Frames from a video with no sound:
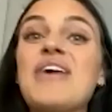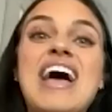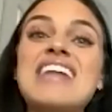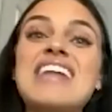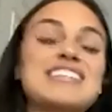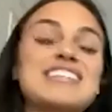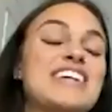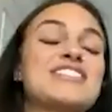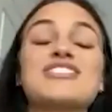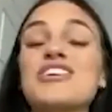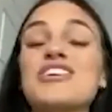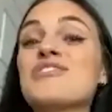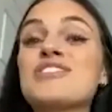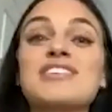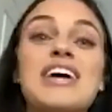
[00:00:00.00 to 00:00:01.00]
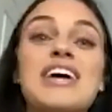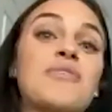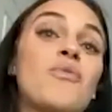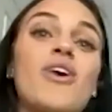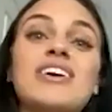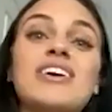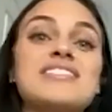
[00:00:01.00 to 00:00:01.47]
And as, as soon as like
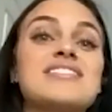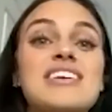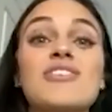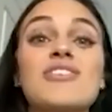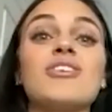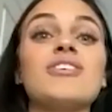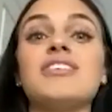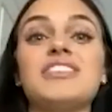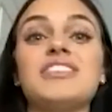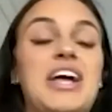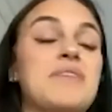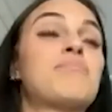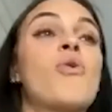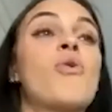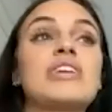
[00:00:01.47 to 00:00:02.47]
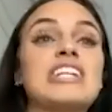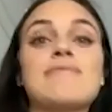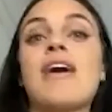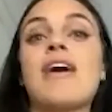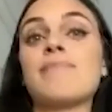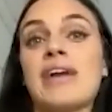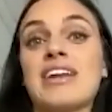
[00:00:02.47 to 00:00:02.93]
one single like pointed at
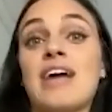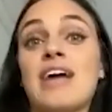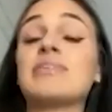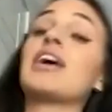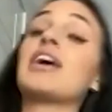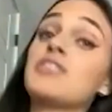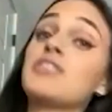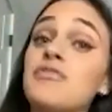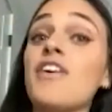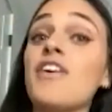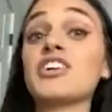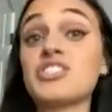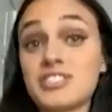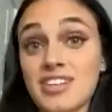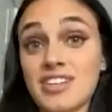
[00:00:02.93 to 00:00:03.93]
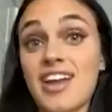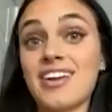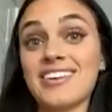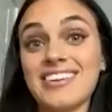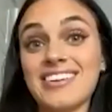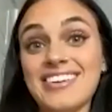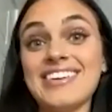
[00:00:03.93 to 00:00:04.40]
my man, I'd be like, the f you
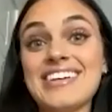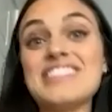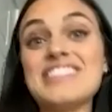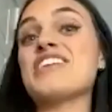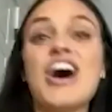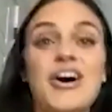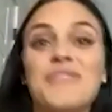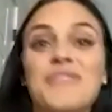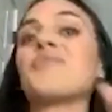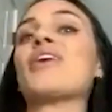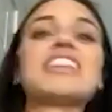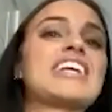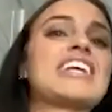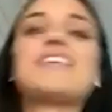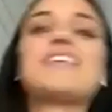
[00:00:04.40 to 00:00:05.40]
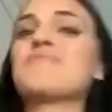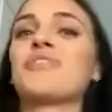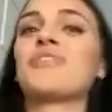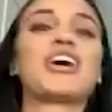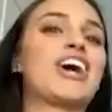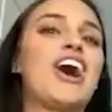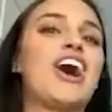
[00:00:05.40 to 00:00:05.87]
say? No, we're leaving.
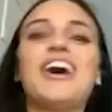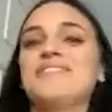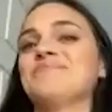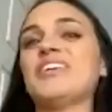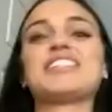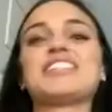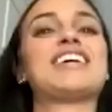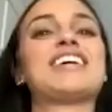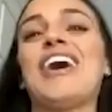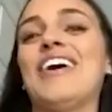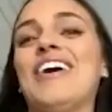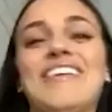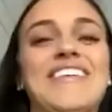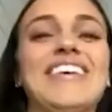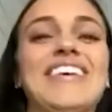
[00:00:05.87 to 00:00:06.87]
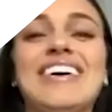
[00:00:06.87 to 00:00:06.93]
We're gone. Let's go.